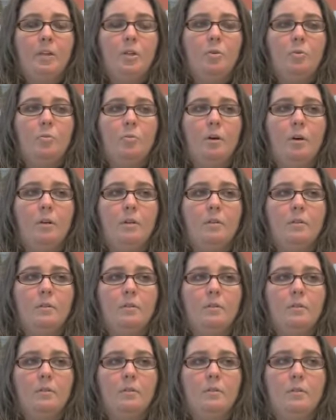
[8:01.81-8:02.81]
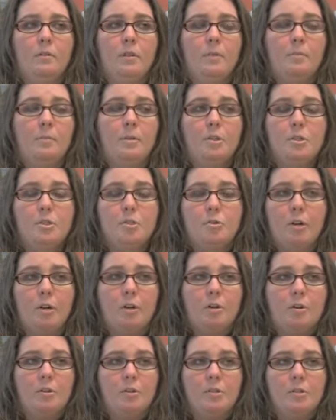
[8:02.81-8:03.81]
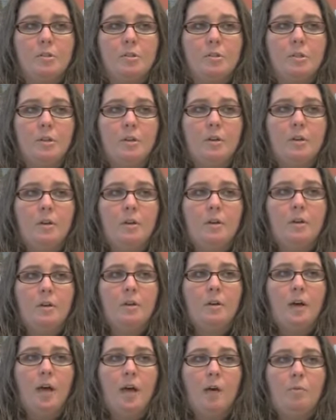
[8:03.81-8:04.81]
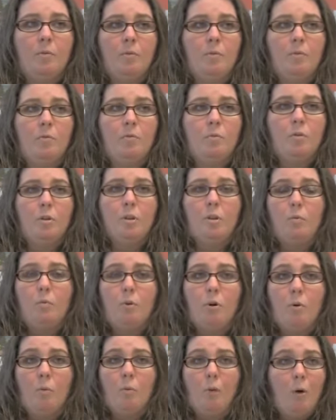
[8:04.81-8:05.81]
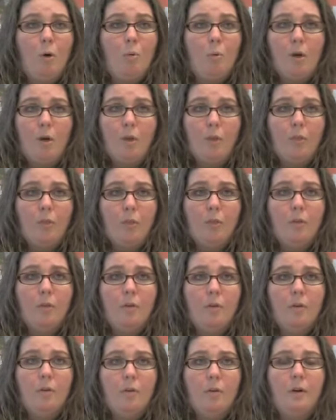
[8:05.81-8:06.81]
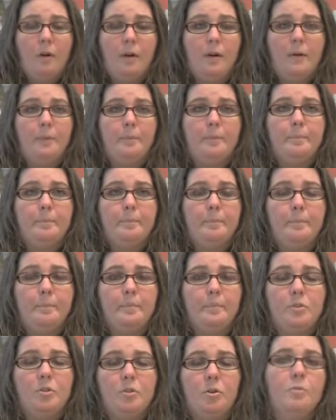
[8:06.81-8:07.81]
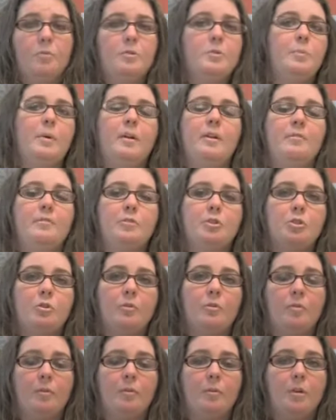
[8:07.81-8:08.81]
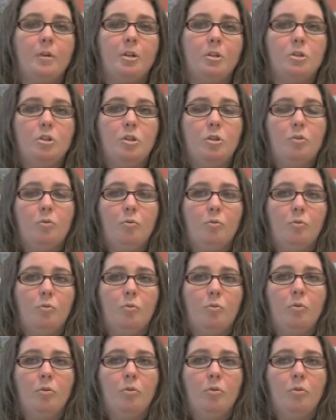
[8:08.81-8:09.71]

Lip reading: what administrators I would really work well with. So it was beneficial for me too,